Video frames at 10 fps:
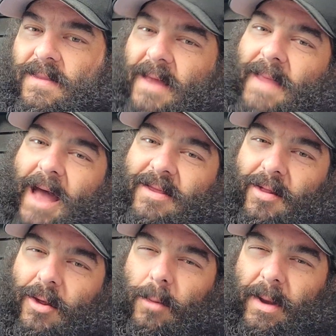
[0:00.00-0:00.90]
then that's a
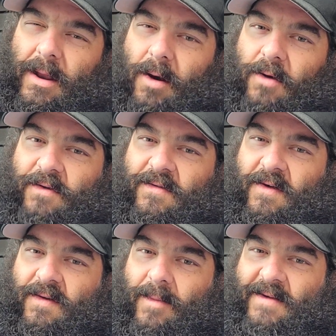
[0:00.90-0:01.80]
little bit of
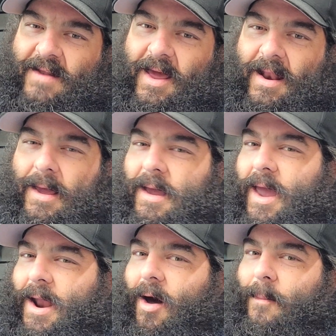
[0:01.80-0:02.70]
narcissism, isn't it?
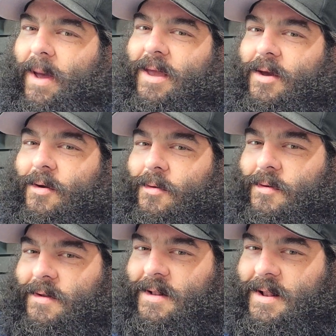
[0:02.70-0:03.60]
And I'll bet you
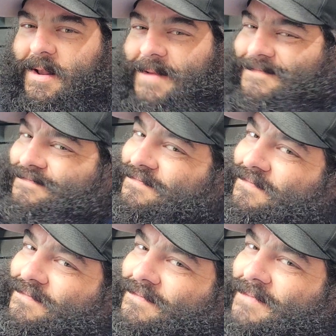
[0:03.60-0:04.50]

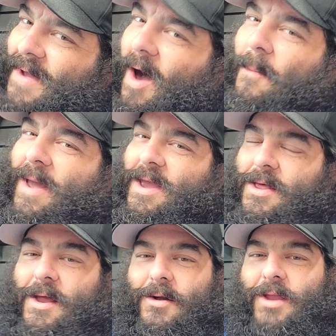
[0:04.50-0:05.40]
they
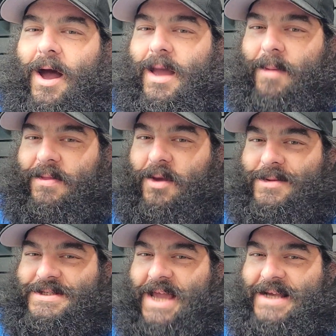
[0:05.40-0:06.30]
don't talk about their
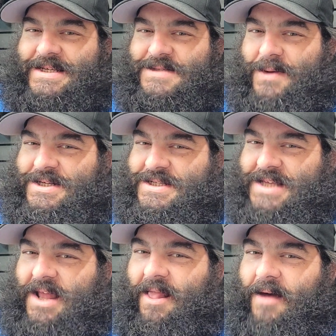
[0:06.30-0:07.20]
mistakes as much as
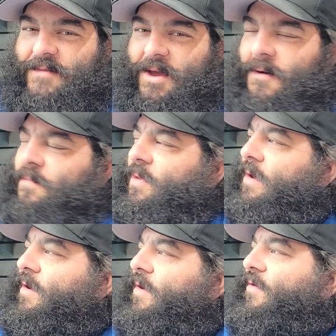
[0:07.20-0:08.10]
they'd love to.
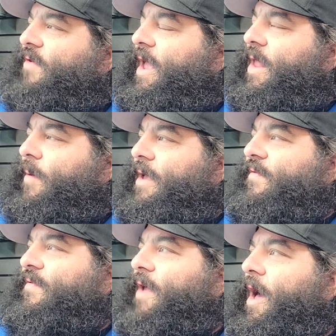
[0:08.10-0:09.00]
So anyways,